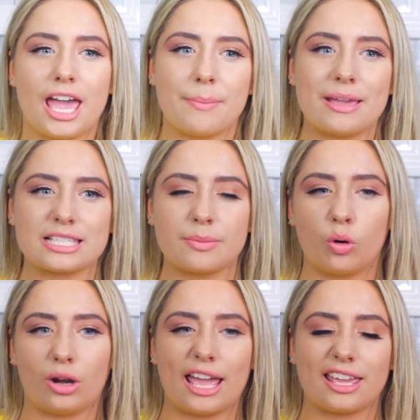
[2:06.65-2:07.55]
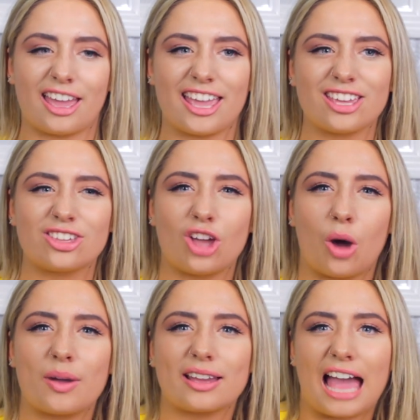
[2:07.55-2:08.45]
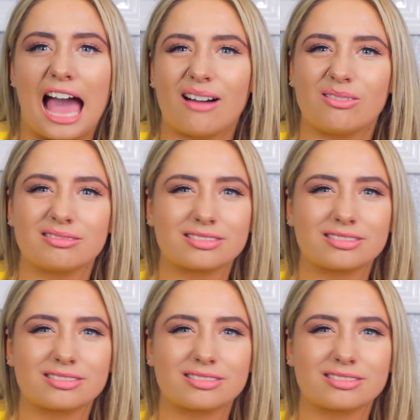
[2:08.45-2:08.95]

it makes it more like a going out